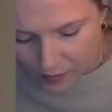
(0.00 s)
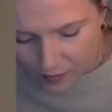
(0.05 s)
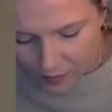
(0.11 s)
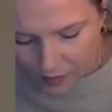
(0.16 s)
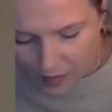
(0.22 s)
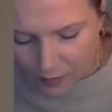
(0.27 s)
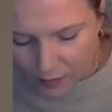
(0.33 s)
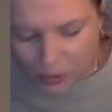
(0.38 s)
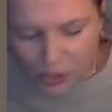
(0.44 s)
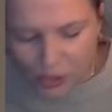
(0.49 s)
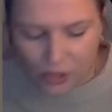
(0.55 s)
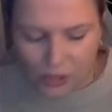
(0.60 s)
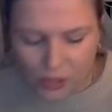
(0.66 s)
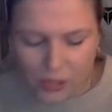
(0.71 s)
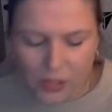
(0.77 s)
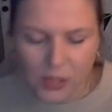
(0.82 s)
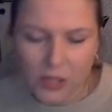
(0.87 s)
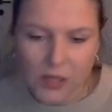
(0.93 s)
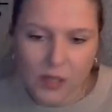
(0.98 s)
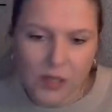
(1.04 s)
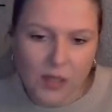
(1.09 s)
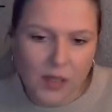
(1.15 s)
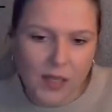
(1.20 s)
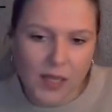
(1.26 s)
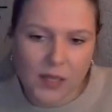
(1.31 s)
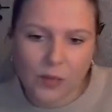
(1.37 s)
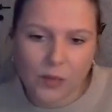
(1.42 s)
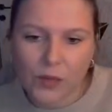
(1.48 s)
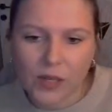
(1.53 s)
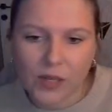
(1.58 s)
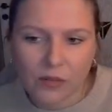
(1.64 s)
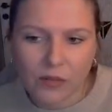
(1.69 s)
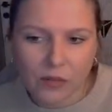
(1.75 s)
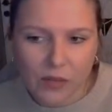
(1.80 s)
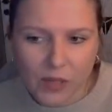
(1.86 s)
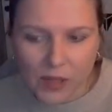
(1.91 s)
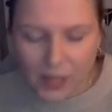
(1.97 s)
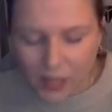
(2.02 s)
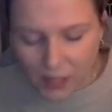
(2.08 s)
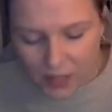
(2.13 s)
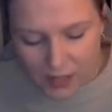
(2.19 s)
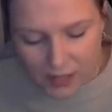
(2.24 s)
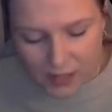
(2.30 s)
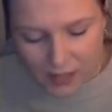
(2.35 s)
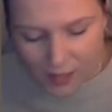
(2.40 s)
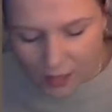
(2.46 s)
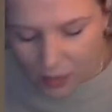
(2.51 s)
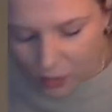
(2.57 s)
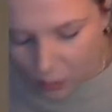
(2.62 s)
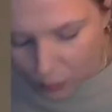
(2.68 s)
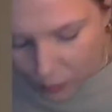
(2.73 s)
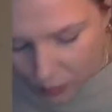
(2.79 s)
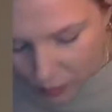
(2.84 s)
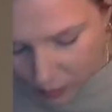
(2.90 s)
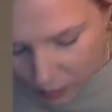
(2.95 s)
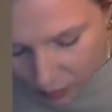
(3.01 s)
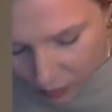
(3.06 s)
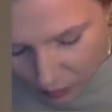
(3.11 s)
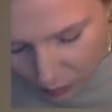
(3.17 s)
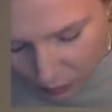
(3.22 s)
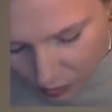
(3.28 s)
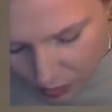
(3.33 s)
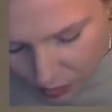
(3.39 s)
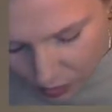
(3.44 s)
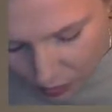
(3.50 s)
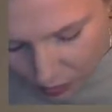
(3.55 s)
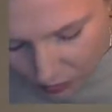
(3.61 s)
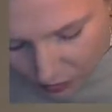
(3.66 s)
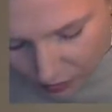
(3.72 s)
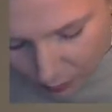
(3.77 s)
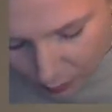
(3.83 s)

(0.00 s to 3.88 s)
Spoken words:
I'm sure, like, whatever it is, that you will resolve it